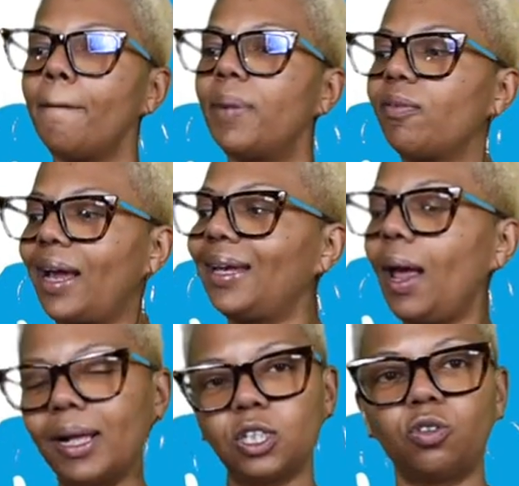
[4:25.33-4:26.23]
But right
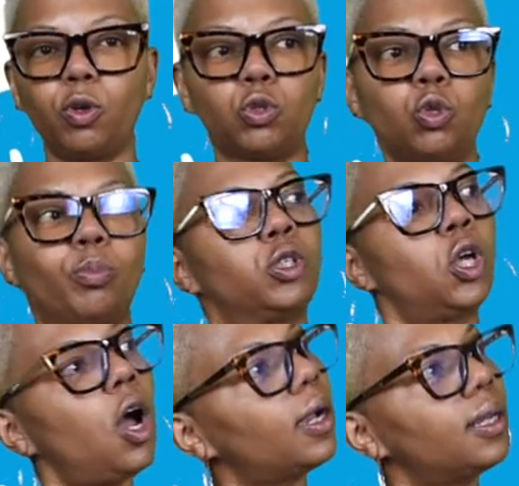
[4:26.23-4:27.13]
now I just feel super
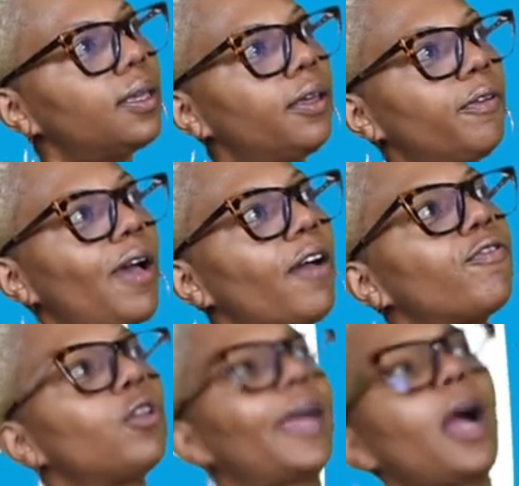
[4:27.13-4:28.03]
talkative. I
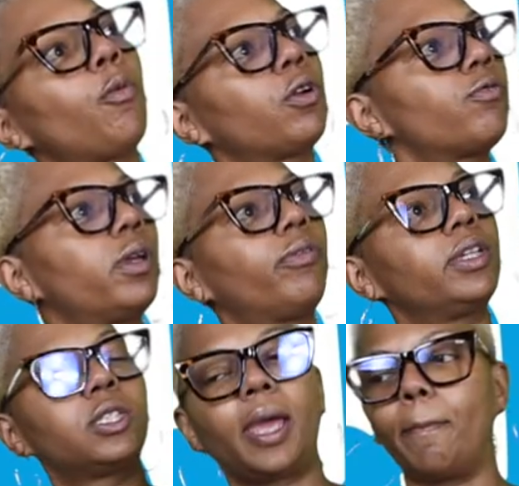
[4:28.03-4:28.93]
feel like I want to
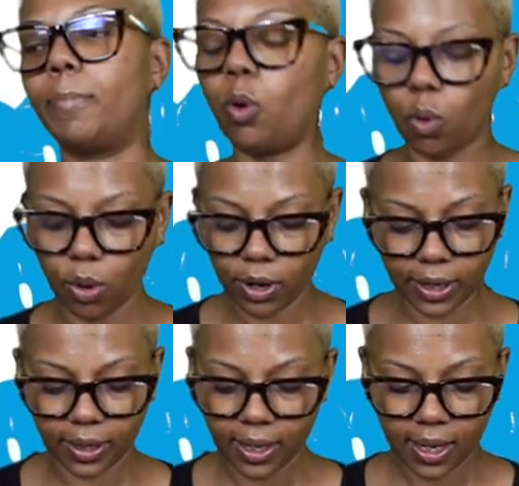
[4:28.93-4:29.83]
rearrange that
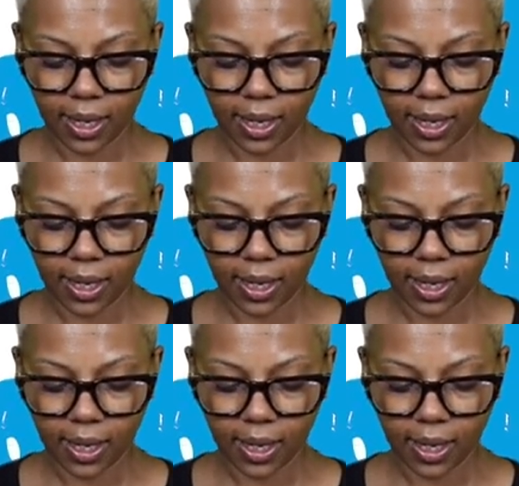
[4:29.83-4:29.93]
board.